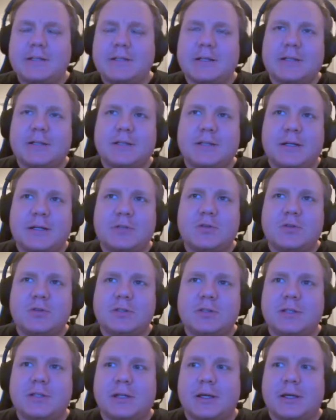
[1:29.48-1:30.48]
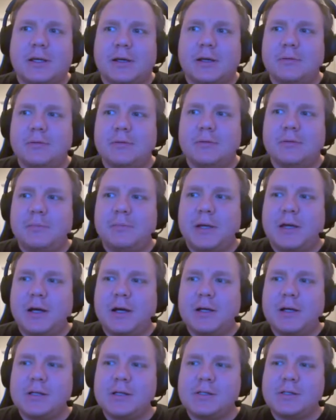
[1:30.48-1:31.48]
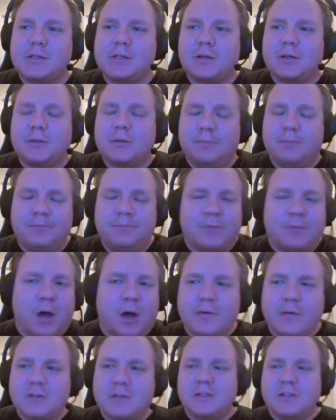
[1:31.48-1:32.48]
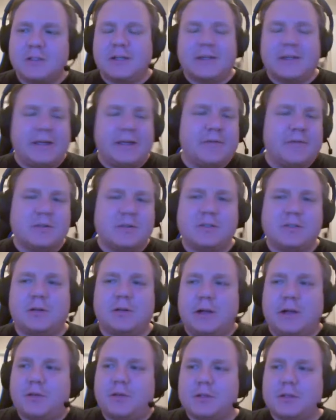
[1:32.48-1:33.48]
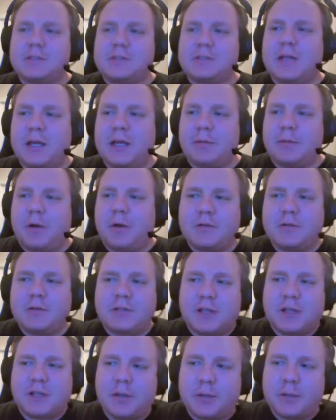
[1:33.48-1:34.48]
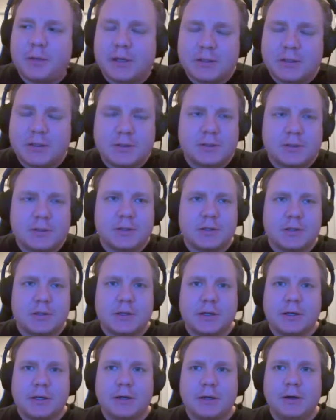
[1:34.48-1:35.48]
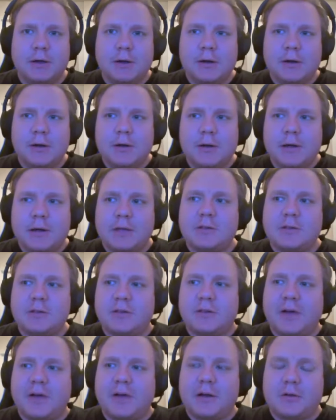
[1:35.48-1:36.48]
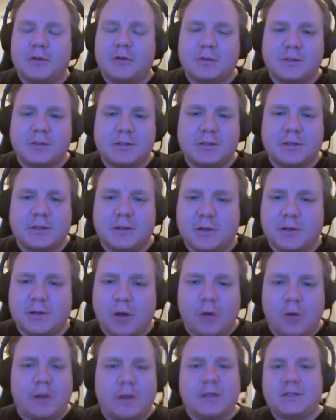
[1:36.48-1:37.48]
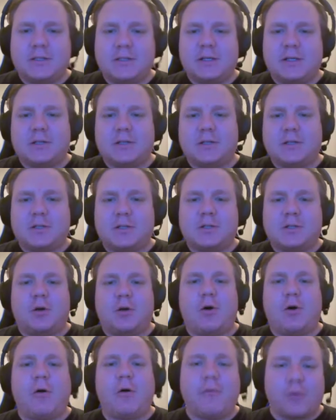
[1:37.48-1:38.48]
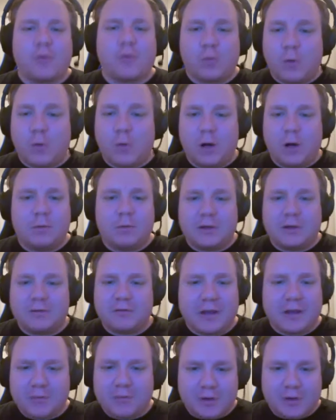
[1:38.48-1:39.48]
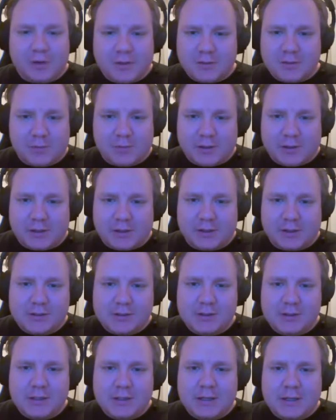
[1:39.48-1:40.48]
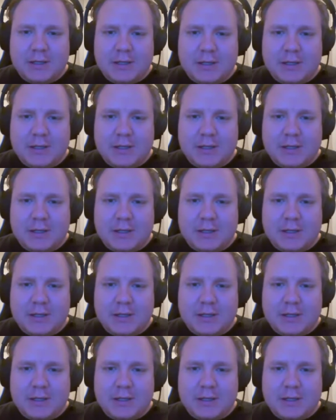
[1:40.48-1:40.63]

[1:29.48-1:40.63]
It's interesting because obviously, and even still after this game, obviously coming into the finals, OKC is such an overwhelming favorite to win this.